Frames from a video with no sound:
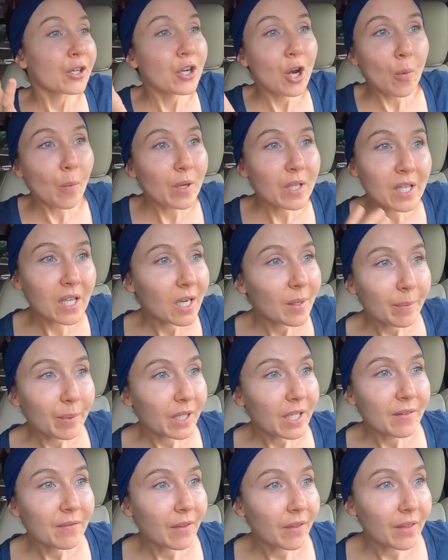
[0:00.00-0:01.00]
No one's gonna
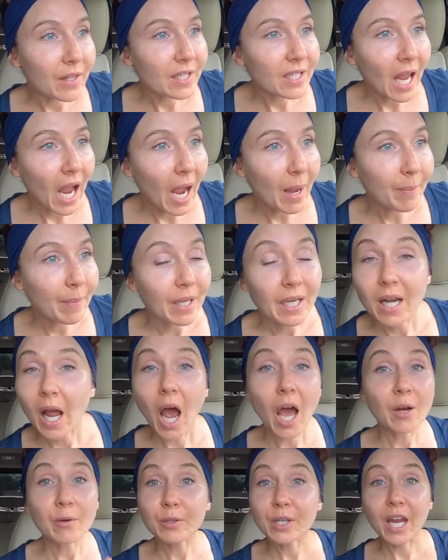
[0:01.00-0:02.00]
believe that this happened.
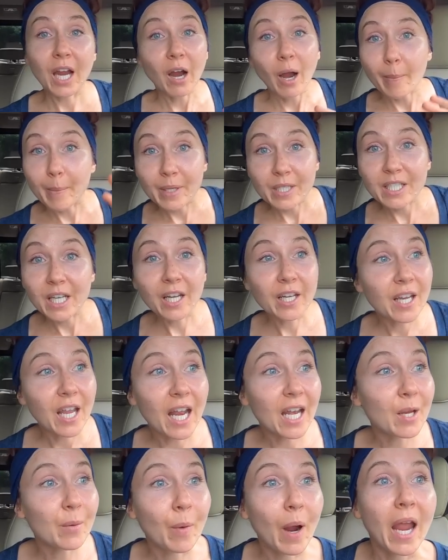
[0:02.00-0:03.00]
I don't care. I'm gonna tell you
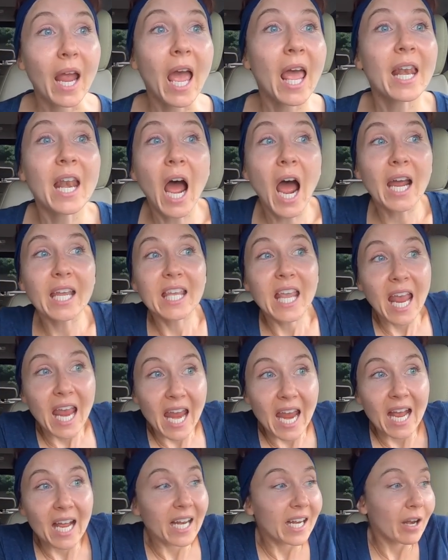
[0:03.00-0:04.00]
anyway. And
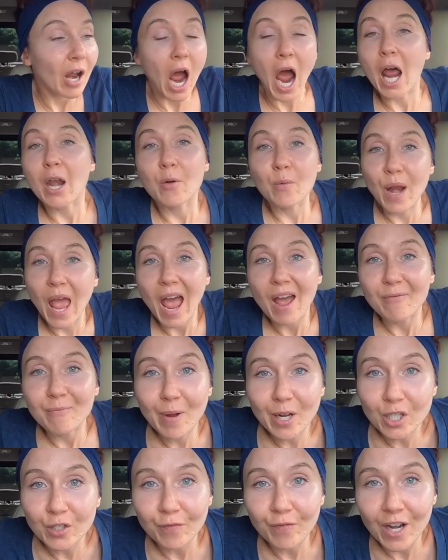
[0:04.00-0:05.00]
I don't have
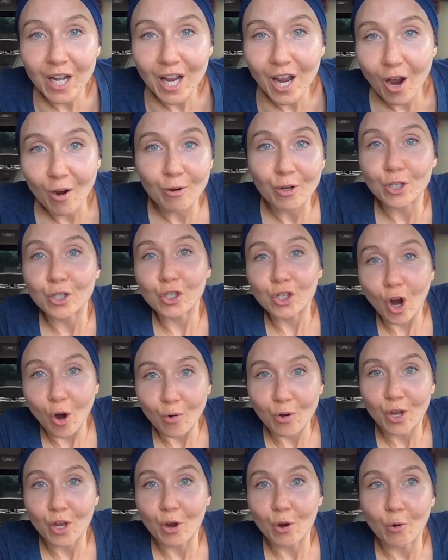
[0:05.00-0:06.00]
much video to
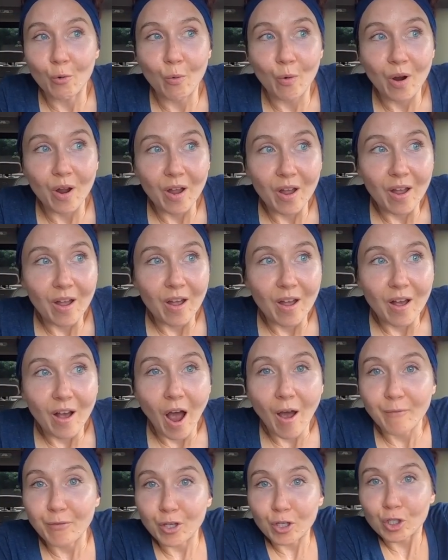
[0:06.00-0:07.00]
show you
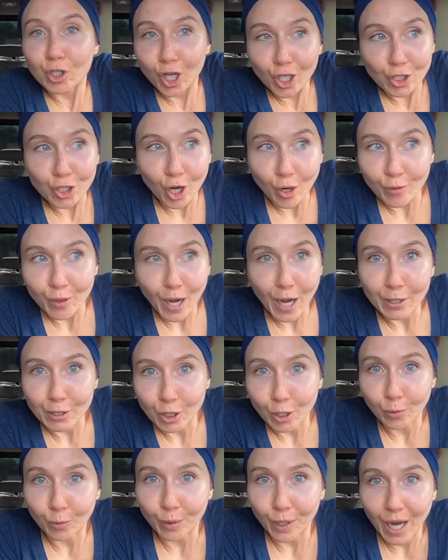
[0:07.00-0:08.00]
of the shit show that I
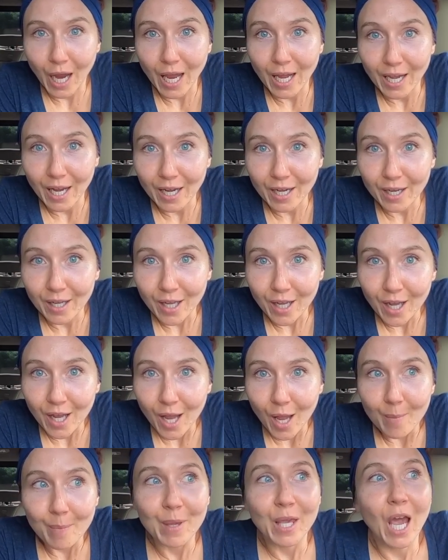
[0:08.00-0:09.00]
just created
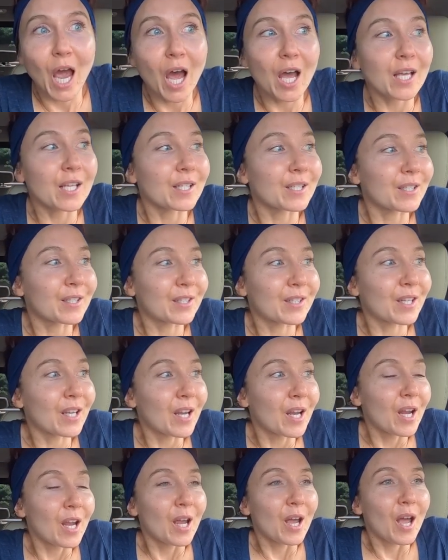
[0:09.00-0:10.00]
because